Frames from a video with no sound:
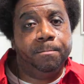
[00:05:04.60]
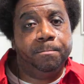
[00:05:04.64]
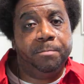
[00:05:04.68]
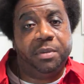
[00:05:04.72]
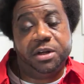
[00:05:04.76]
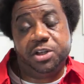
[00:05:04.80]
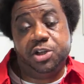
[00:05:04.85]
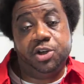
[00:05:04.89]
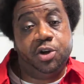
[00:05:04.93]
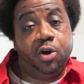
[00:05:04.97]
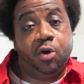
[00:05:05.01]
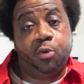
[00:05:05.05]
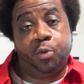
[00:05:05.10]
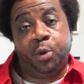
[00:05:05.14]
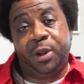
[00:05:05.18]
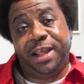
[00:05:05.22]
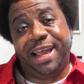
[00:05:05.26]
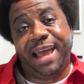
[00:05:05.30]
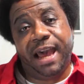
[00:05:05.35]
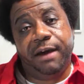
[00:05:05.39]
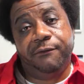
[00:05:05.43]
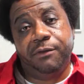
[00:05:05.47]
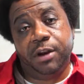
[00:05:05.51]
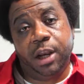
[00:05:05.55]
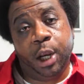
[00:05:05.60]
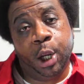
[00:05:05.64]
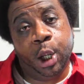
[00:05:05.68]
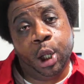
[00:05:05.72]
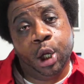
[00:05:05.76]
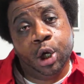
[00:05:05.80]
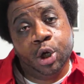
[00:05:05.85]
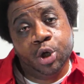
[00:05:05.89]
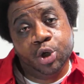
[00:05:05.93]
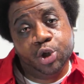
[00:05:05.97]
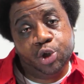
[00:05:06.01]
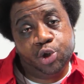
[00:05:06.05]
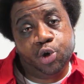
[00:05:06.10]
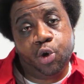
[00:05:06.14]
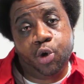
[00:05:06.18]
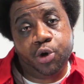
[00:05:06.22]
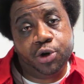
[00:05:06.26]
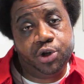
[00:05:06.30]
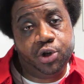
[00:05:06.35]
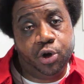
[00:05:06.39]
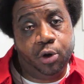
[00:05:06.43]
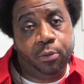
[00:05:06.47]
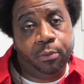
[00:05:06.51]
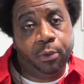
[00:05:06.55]
but you don't really have any
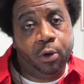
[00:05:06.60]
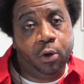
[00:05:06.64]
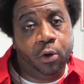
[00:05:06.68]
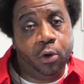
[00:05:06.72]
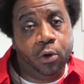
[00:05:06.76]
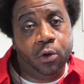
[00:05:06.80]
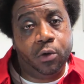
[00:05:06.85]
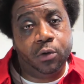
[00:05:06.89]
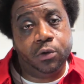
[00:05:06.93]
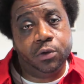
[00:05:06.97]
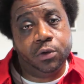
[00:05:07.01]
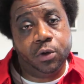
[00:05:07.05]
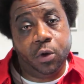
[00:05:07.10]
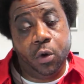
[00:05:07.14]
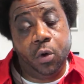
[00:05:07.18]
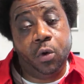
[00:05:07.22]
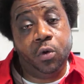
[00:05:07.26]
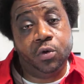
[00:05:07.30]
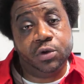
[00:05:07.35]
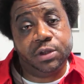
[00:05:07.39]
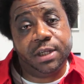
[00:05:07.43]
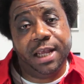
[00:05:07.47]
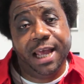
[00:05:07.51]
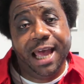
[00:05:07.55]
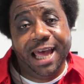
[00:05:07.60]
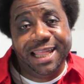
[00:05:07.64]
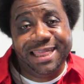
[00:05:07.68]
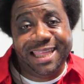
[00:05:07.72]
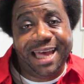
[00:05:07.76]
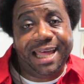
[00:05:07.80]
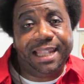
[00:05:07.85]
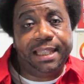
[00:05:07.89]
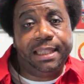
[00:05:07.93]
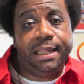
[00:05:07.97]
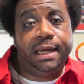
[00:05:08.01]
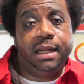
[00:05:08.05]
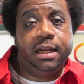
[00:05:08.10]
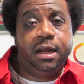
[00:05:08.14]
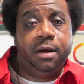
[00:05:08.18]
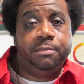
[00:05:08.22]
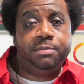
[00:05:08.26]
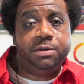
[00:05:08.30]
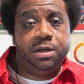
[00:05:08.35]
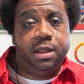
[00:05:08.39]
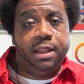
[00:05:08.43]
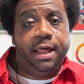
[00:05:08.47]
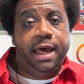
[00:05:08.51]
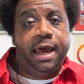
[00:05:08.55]
short-term goals that lead
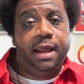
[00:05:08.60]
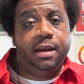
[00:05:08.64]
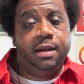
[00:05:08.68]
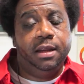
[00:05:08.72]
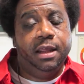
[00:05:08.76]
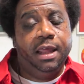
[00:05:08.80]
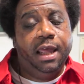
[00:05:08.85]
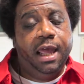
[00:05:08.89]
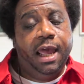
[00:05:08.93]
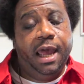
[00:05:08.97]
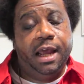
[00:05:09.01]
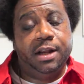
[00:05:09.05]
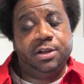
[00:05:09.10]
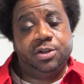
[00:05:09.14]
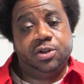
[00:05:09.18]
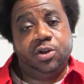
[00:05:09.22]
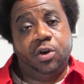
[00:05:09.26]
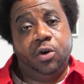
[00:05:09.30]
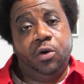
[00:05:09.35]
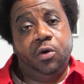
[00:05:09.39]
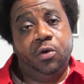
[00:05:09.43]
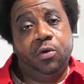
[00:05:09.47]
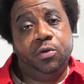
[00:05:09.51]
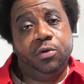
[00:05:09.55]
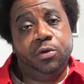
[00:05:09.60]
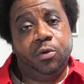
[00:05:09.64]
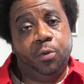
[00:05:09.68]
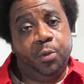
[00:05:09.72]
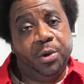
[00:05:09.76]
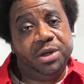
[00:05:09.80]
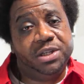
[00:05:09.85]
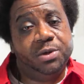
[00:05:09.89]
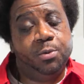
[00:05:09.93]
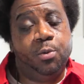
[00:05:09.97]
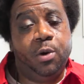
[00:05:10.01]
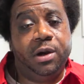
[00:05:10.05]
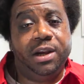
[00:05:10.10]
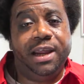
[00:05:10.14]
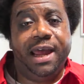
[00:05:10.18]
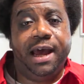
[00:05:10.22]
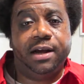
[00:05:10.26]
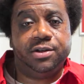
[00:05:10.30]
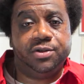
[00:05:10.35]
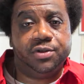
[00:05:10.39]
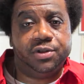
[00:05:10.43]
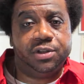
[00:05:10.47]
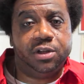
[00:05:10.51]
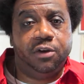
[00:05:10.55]
up to that. And so the reason why you
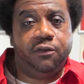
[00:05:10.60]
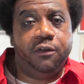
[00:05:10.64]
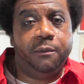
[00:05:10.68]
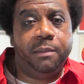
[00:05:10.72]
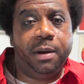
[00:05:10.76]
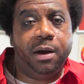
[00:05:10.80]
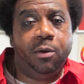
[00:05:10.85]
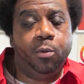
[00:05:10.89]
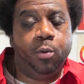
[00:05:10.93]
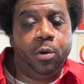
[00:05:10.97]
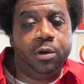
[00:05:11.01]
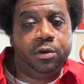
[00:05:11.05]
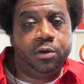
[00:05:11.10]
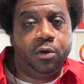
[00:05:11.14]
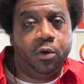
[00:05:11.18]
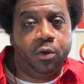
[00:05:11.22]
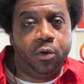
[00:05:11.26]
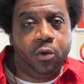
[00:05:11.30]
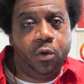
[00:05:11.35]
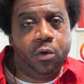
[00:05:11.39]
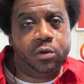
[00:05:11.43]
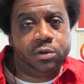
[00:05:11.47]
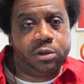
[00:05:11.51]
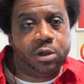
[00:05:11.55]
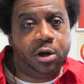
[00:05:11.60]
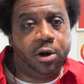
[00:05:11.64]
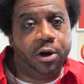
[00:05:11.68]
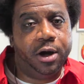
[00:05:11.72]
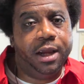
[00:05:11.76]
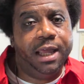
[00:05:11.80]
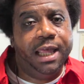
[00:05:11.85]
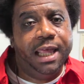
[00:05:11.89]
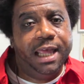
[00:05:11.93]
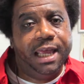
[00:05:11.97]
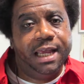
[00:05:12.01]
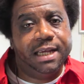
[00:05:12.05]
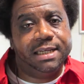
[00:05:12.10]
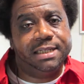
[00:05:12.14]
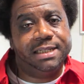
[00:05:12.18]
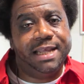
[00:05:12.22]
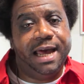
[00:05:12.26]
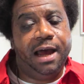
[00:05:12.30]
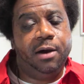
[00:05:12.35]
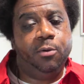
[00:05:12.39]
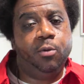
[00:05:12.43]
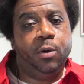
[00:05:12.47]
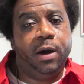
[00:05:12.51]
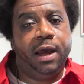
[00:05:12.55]
ask yourself about what your goals are is
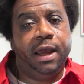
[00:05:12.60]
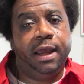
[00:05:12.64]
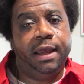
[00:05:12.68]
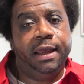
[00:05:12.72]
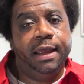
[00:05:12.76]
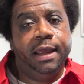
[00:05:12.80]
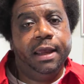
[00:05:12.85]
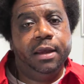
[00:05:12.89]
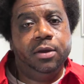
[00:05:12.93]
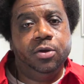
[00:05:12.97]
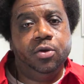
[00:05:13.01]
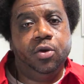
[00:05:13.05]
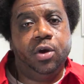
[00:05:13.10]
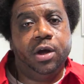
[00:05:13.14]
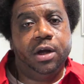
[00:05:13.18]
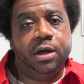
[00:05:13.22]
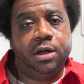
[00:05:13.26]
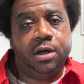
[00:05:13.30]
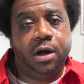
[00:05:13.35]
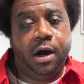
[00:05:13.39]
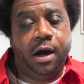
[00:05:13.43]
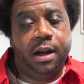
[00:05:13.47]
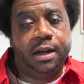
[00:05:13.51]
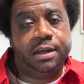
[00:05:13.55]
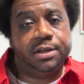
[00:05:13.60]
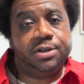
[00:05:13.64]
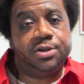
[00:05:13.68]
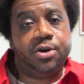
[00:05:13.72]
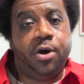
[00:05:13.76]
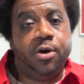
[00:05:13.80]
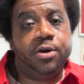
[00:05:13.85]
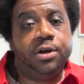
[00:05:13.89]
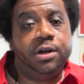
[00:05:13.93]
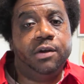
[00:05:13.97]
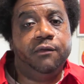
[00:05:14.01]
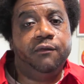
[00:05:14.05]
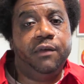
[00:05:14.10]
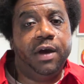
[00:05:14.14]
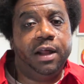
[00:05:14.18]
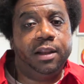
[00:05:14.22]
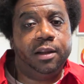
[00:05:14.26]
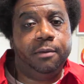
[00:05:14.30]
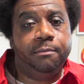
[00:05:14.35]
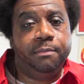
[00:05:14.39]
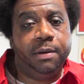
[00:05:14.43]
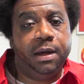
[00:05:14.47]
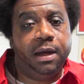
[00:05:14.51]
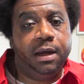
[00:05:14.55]
that way you can kind of start
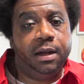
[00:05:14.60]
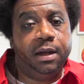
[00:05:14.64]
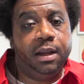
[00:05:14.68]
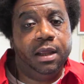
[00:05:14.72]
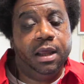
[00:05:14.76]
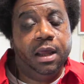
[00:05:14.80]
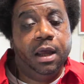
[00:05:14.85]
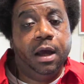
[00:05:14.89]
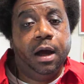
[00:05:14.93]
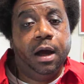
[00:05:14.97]
developing